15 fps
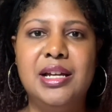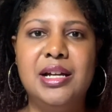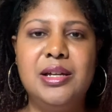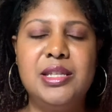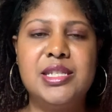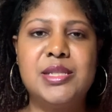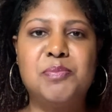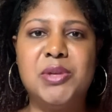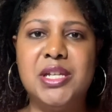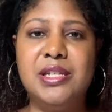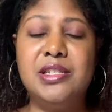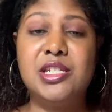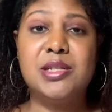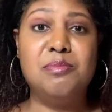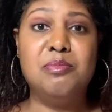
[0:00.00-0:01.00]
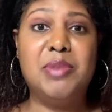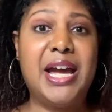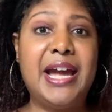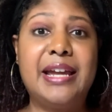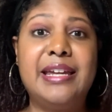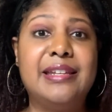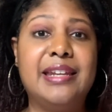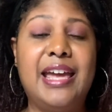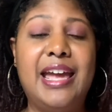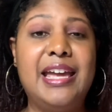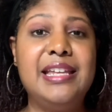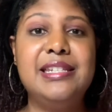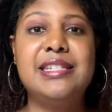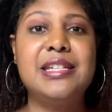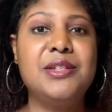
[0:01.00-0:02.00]
speech back in
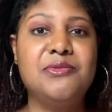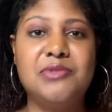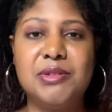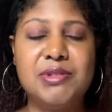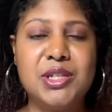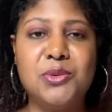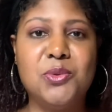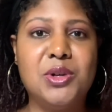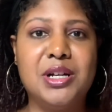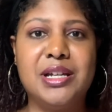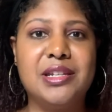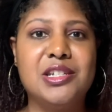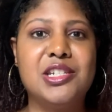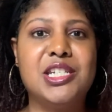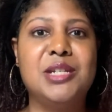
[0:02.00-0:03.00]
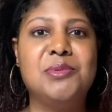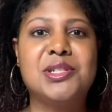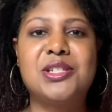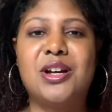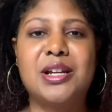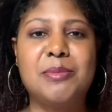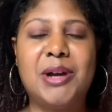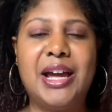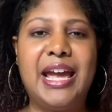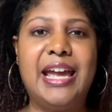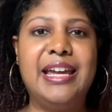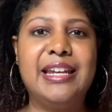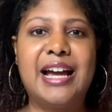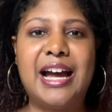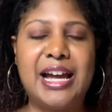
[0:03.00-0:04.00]
1851. She was talking about,
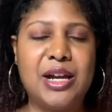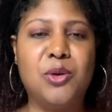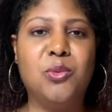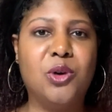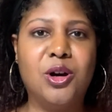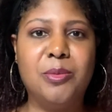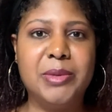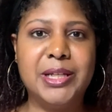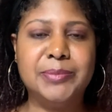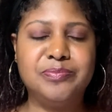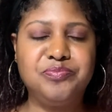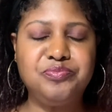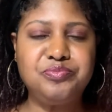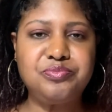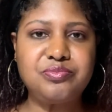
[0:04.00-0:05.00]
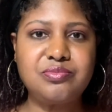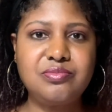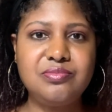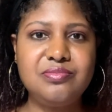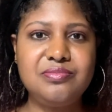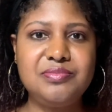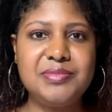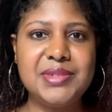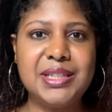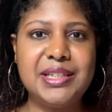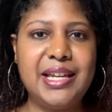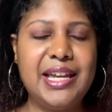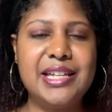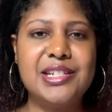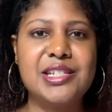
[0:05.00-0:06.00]
ain't I a woman?
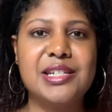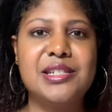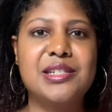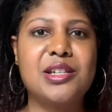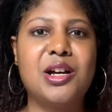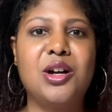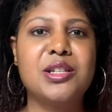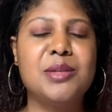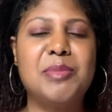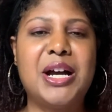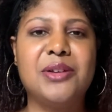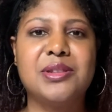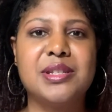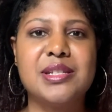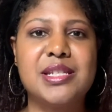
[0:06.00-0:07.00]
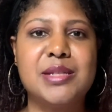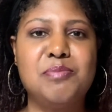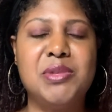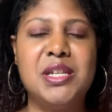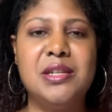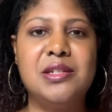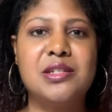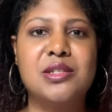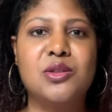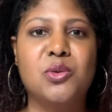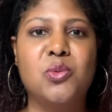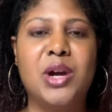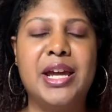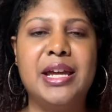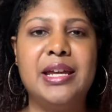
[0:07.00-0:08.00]
And she talked about in this speech the
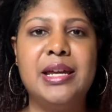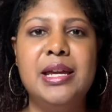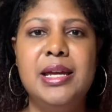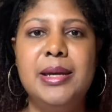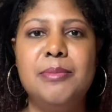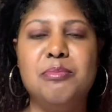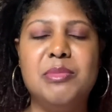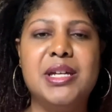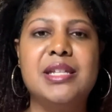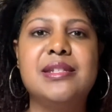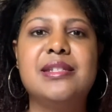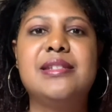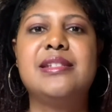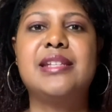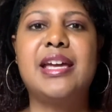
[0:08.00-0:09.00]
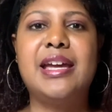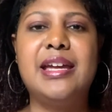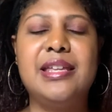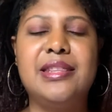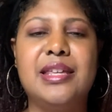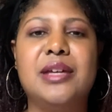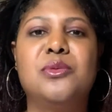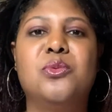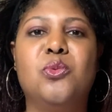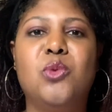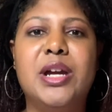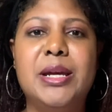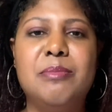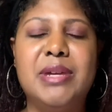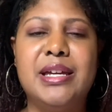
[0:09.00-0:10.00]
way men say that
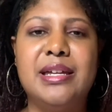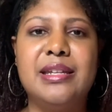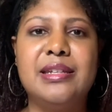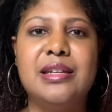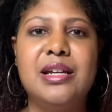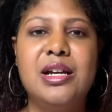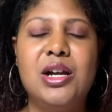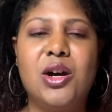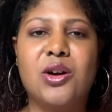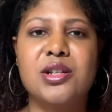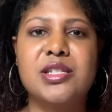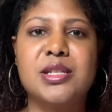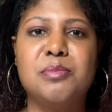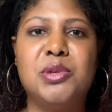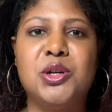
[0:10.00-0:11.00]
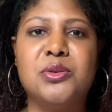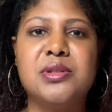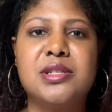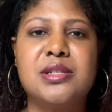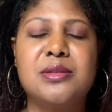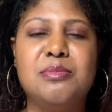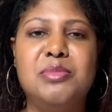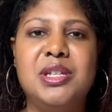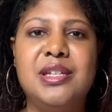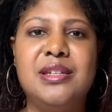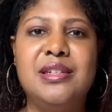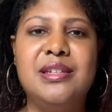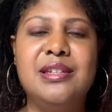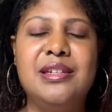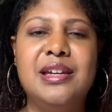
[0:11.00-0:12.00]
women are supposed to
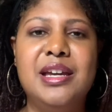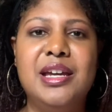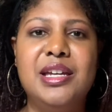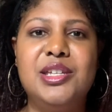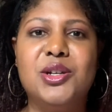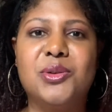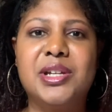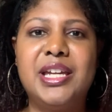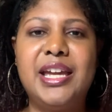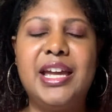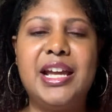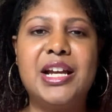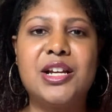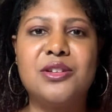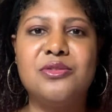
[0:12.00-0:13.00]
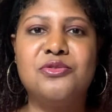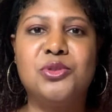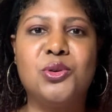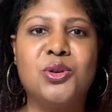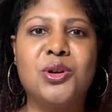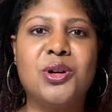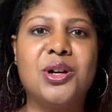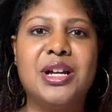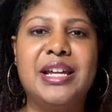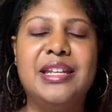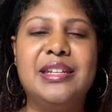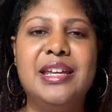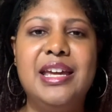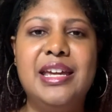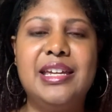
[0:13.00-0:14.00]
be, cared for and
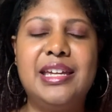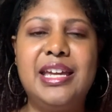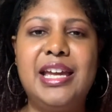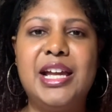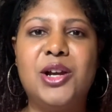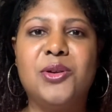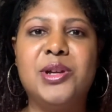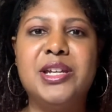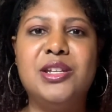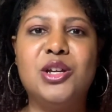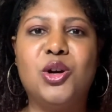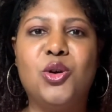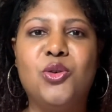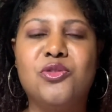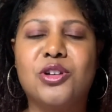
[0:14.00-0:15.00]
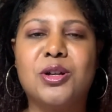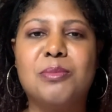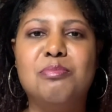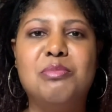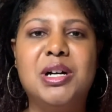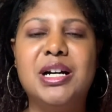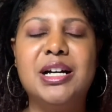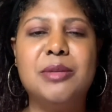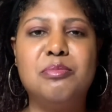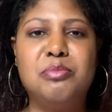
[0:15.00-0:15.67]
carried over mud